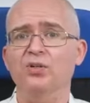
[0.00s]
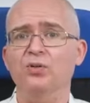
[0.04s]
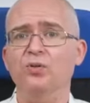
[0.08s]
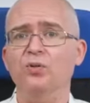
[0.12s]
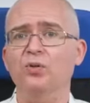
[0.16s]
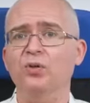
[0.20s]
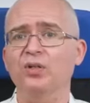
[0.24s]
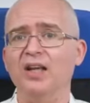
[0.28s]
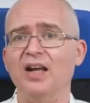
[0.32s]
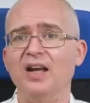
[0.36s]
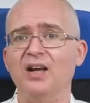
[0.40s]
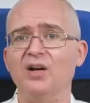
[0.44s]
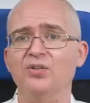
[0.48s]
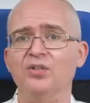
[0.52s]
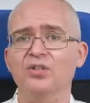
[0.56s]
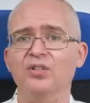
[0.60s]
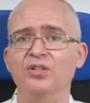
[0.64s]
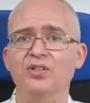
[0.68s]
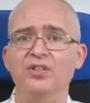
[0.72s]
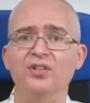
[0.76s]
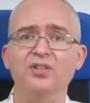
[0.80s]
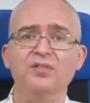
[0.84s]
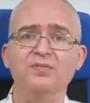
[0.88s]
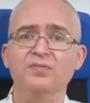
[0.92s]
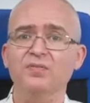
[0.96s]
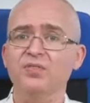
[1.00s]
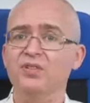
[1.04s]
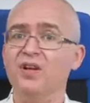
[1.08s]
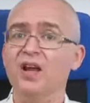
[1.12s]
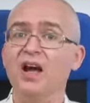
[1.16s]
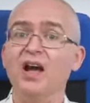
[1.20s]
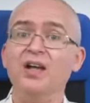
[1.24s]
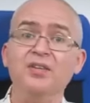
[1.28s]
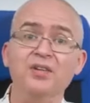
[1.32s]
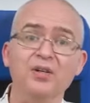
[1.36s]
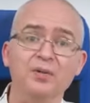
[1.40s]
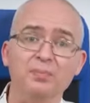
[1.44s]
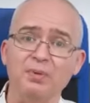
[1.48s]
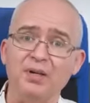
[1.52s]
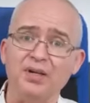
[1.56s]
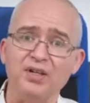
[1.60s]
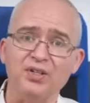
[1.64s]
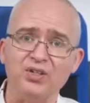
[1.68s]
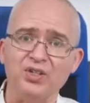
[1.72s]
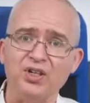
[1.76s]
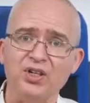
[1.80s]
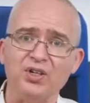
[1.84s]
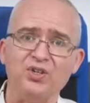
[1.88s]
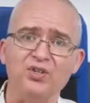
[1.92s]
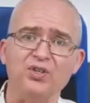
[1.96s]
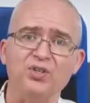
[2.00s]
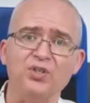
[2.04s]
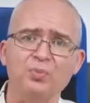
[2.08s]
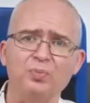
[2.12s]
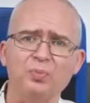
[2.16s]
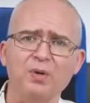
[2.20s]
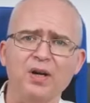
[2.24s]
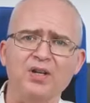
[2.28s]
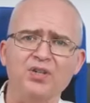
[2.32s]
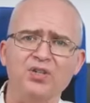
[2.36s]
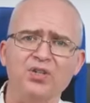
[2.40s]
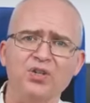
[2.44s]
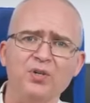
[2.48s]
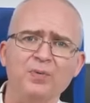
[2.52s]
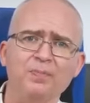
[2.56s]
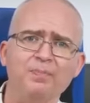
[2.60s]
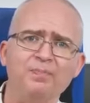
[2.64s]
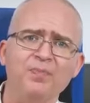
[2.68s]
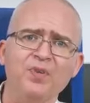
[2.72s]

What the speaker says: or louder than other PlayStations, mind you.